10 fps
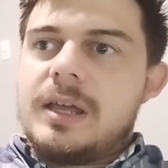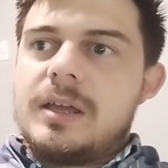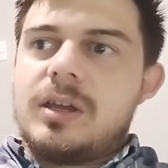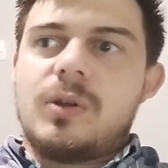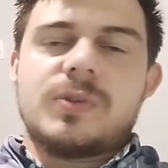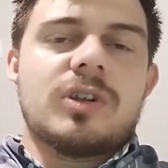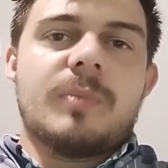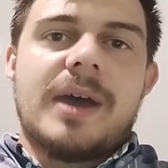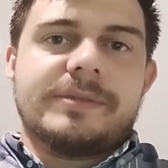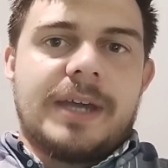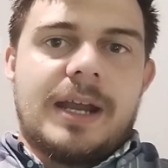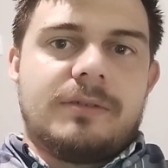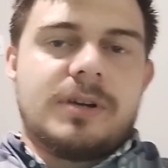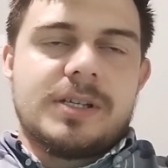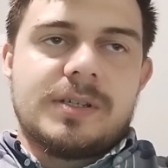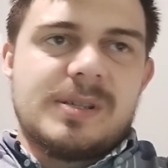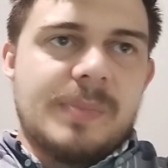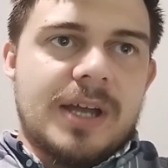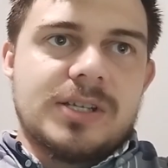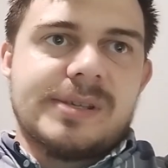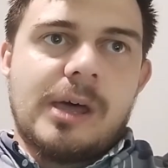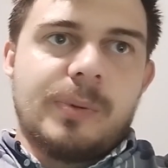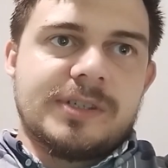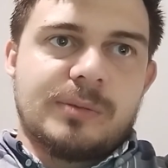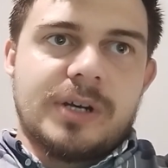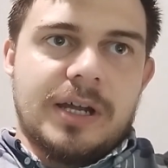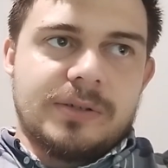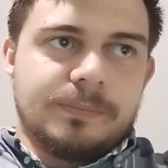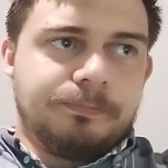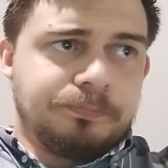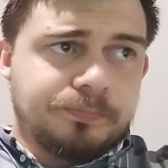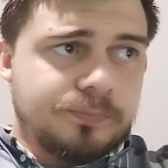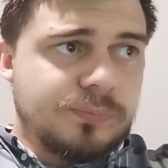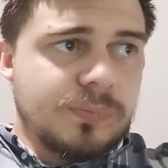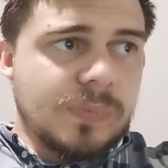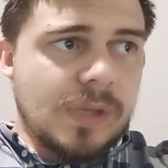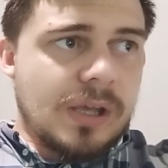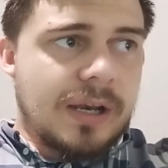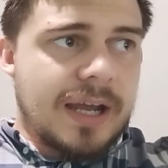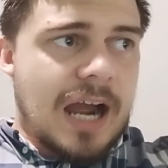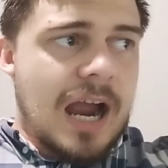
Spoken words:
it's not about that. Right? It's about just helping someone out. And like I